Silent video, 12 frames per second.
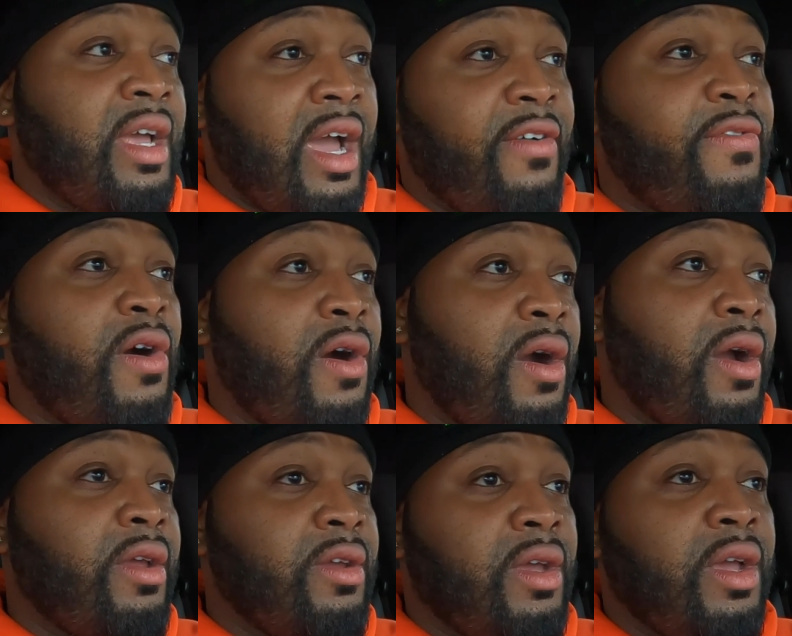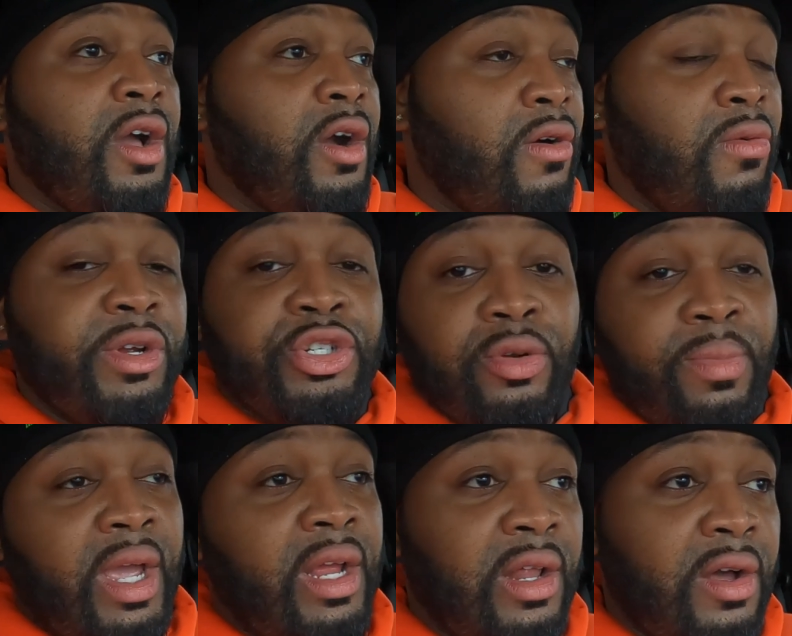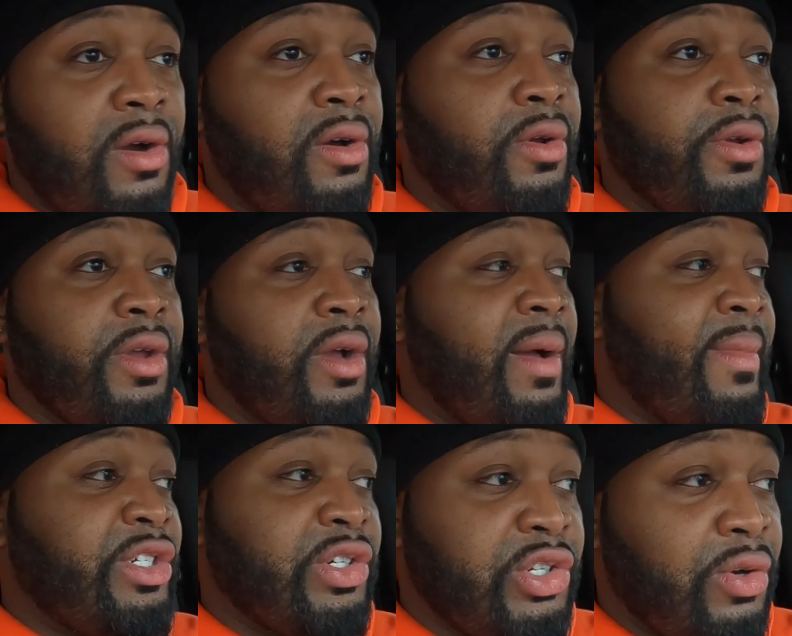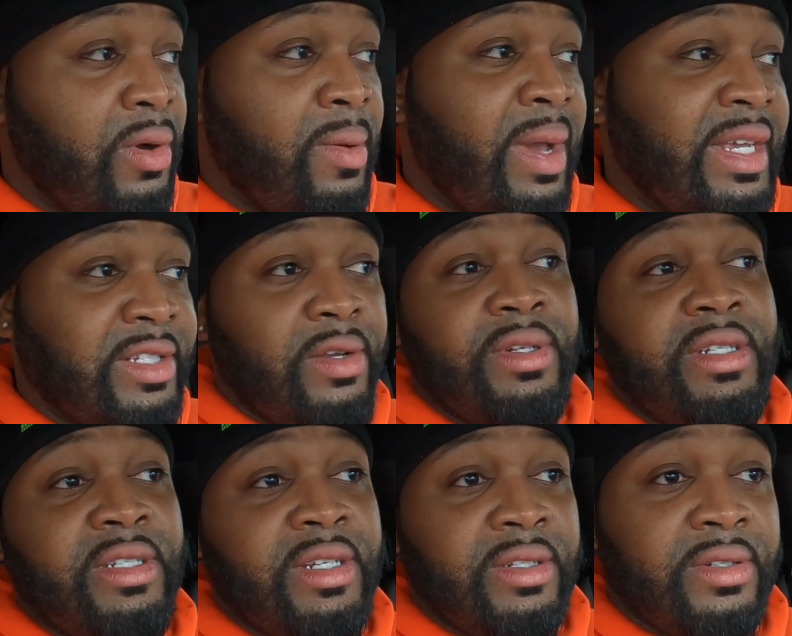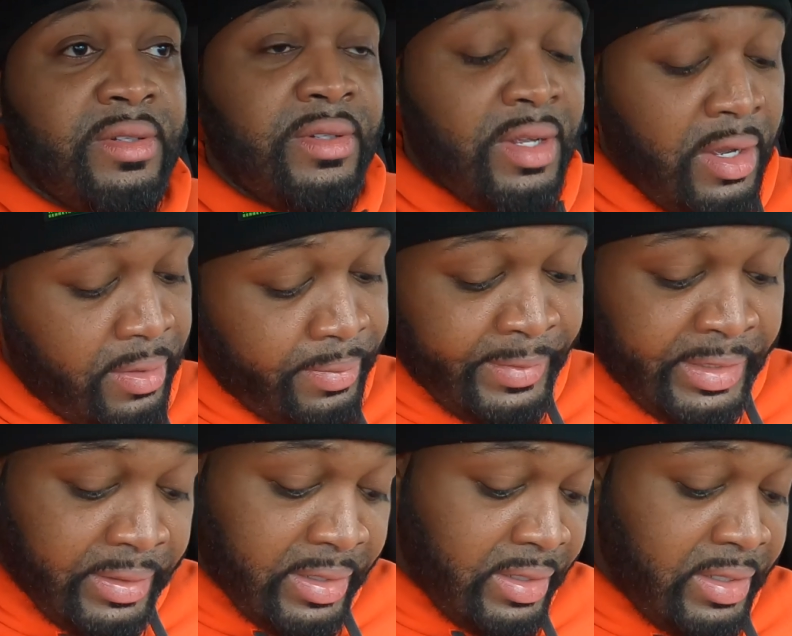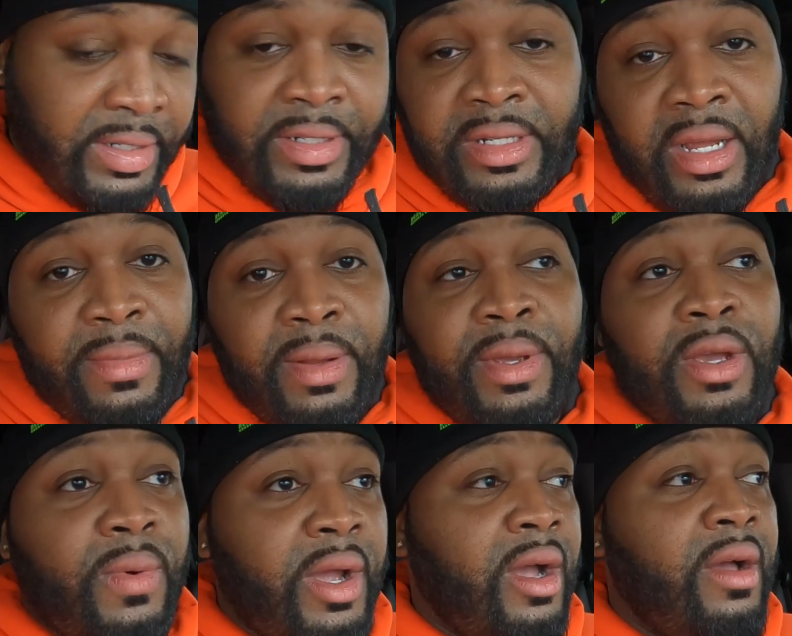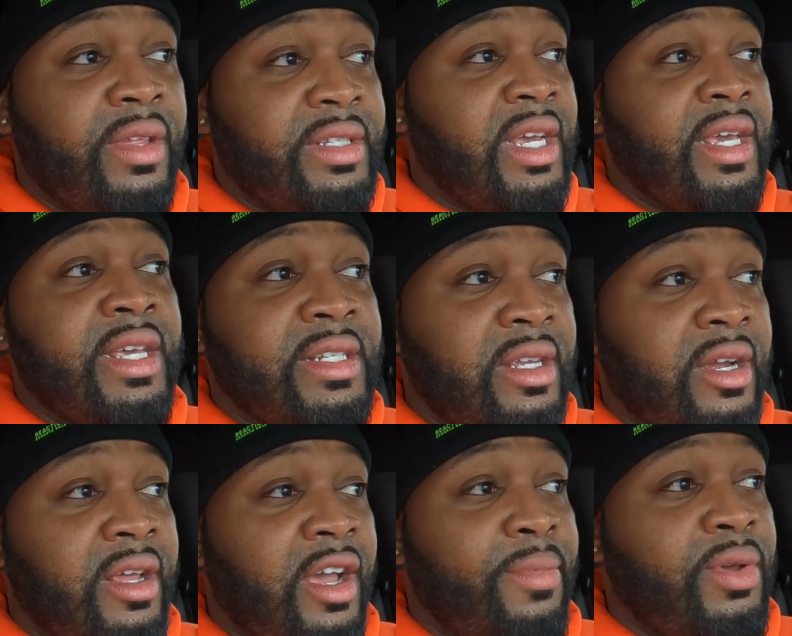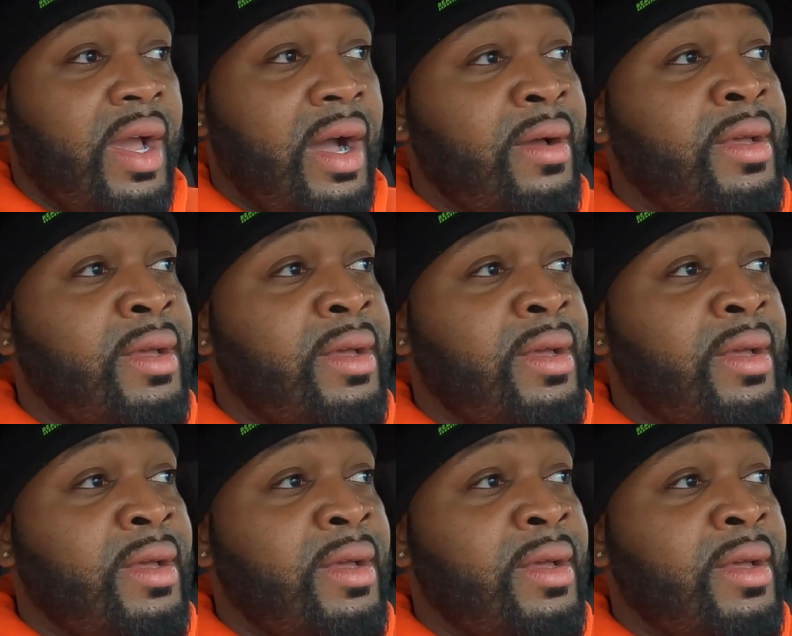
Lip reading: how far you can go with your payload or how much you're towing based on these sensors. So that's just something to be aware of. The tech is there to help you out.